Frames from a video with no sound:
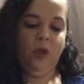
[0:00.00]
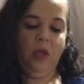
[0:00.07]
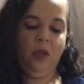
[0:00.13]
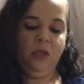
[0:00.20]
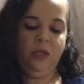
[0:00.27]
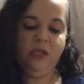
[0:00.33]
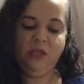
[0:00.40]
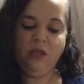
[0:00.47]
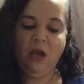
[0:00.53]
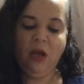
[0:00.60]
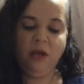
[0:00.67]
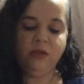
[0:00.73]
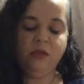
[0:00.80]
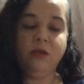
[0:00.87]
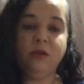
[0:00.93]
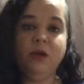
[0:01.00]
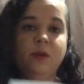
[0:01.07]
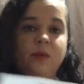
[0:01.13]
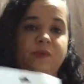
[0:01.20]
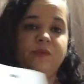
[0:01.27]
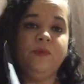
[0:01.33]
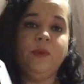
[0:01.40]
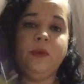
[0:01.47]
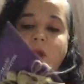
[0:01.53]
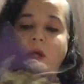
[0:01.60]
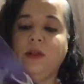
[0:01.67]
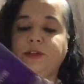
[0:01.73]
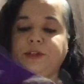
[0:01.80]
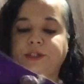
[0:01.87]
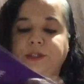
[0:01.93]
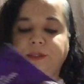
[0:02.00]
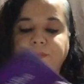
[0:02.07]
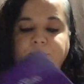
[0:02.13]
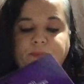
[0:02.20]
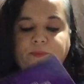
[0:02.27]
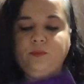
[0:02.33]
And this also comes from the Dollar Tree.